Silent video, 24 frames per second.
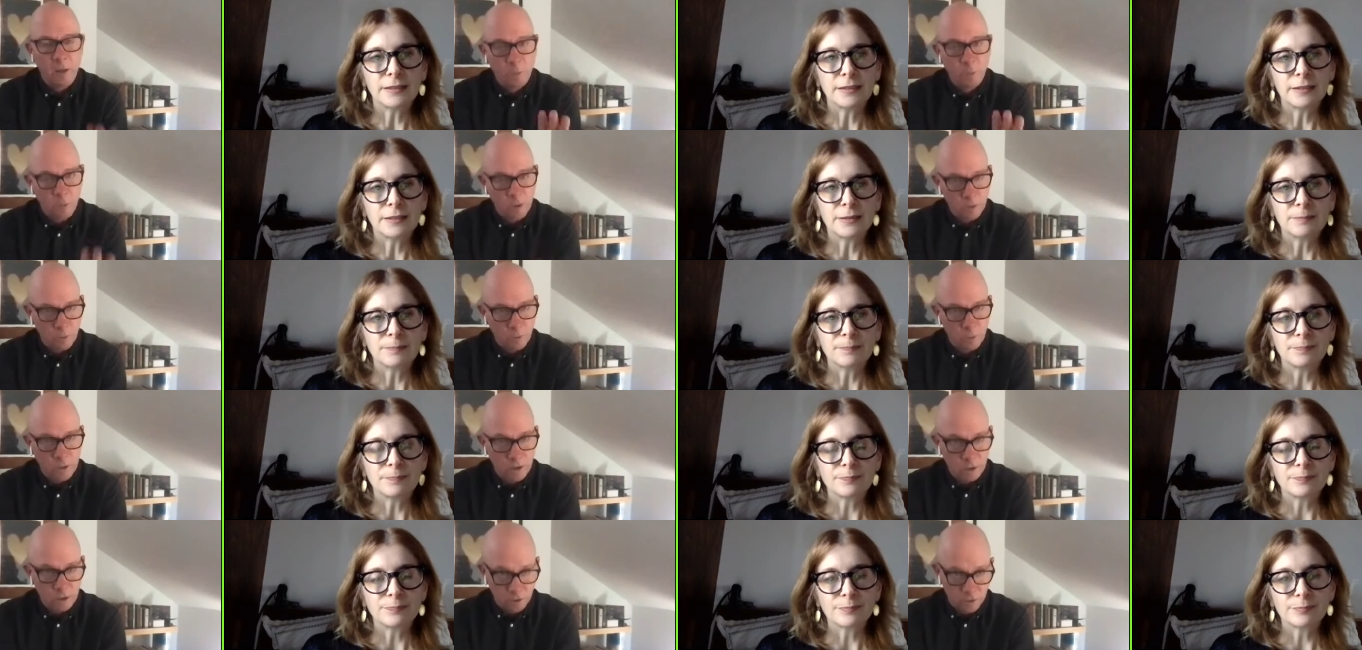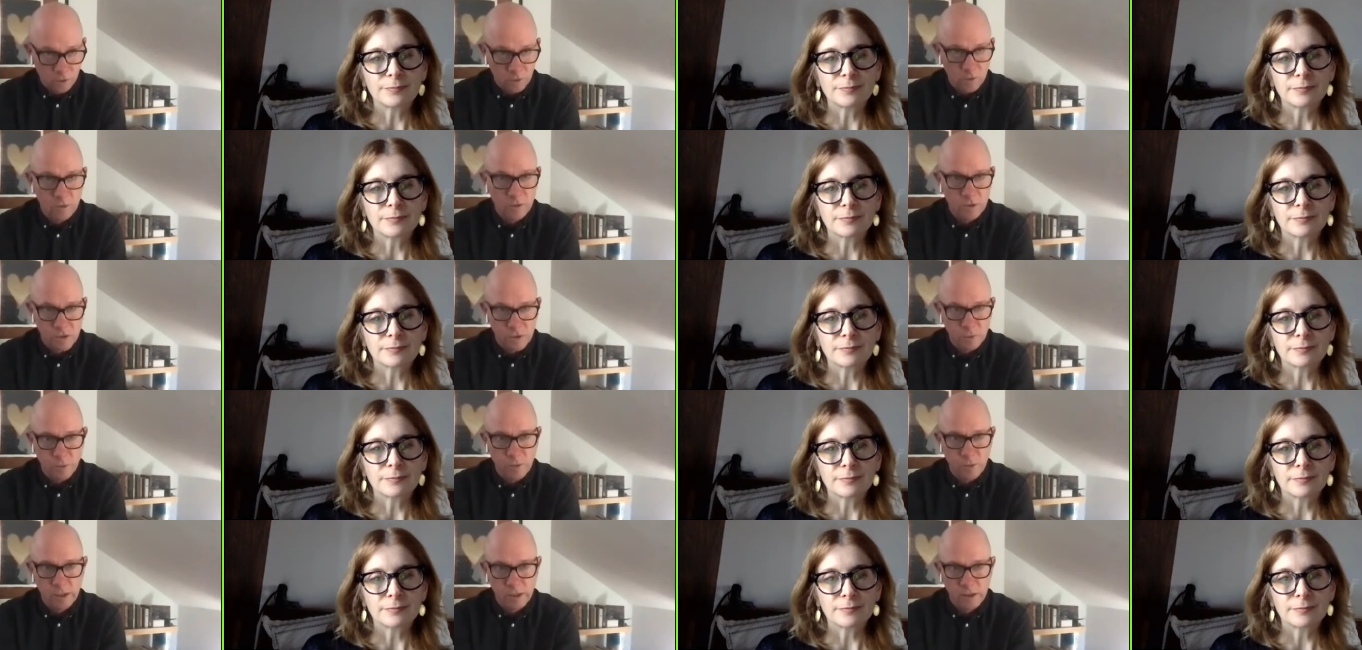Speaker 1: I want to
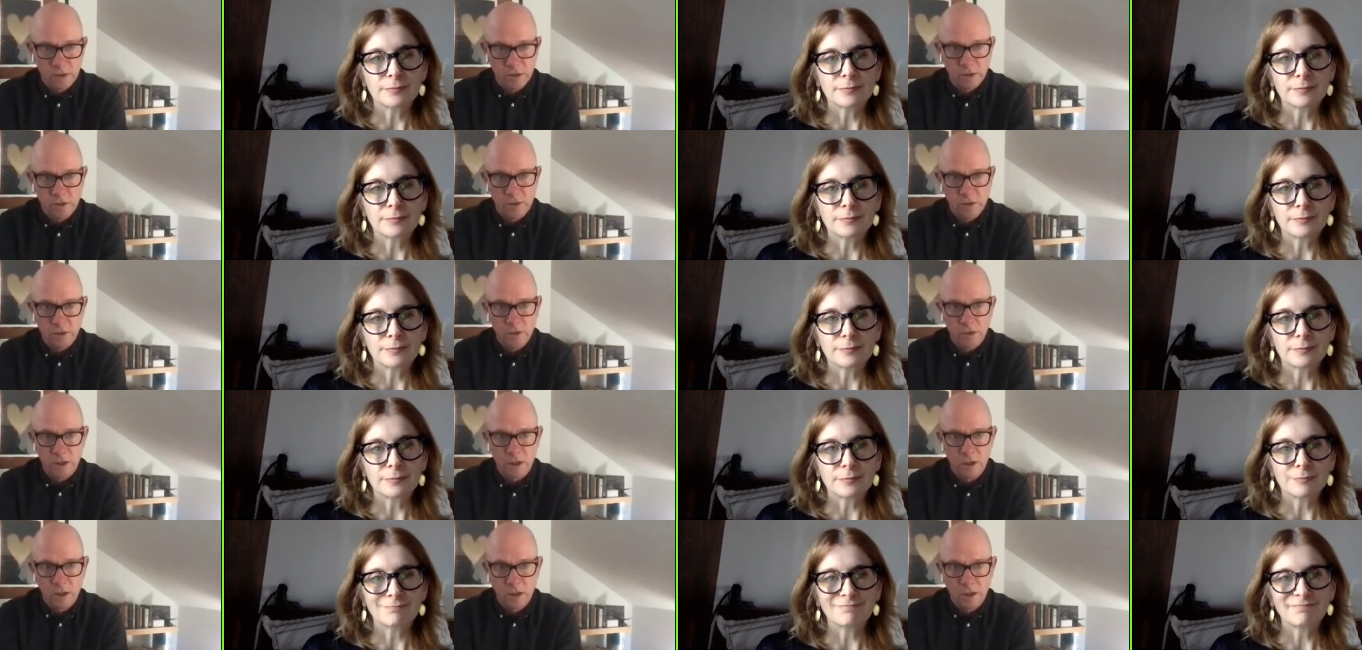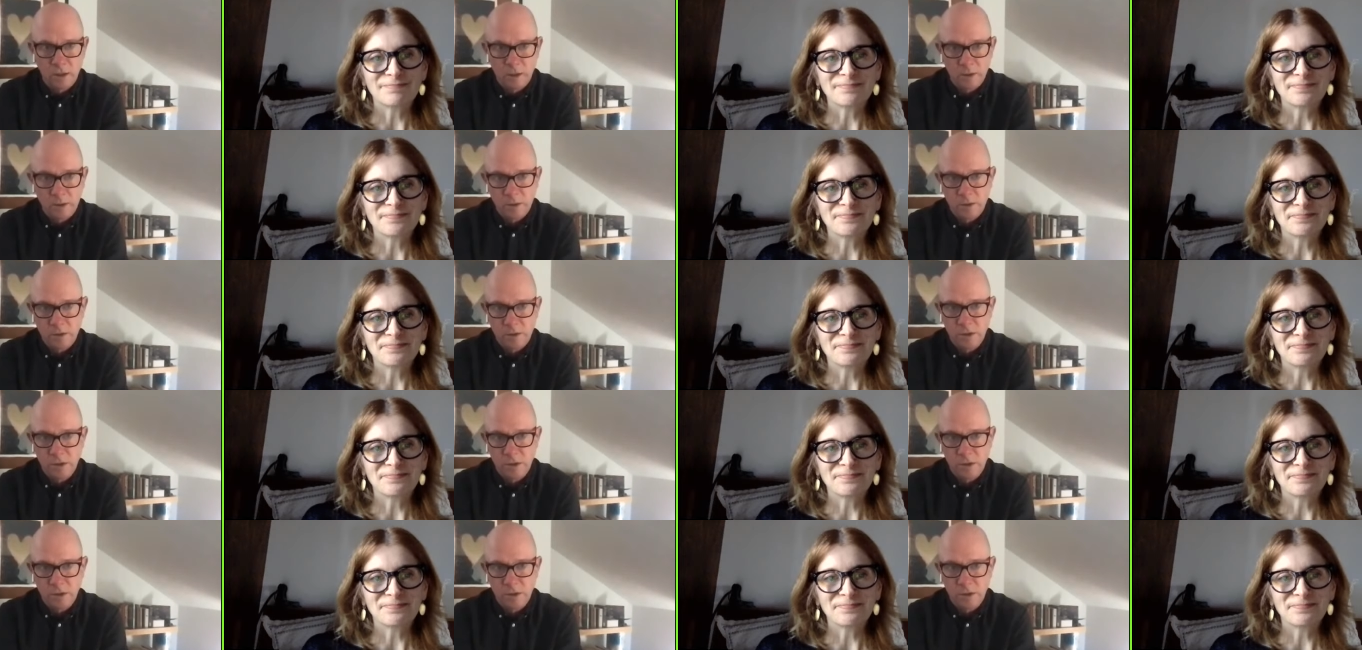include the sweetened uh,